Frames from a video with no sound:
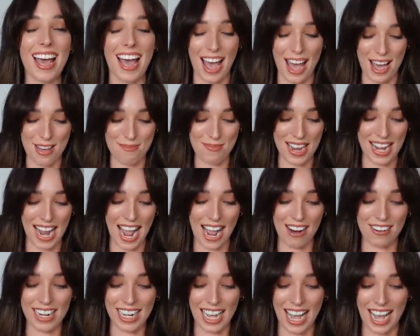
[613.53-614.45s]
Um, and
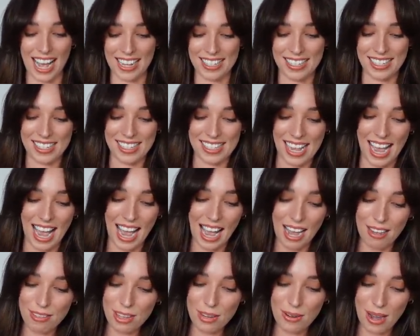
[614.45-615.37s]
Eric asks,
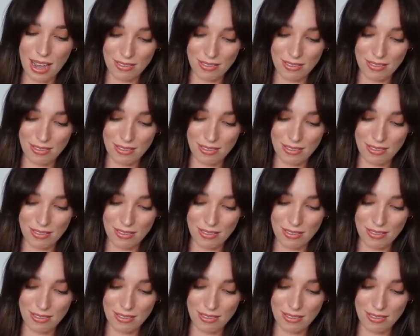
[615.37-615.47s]
have you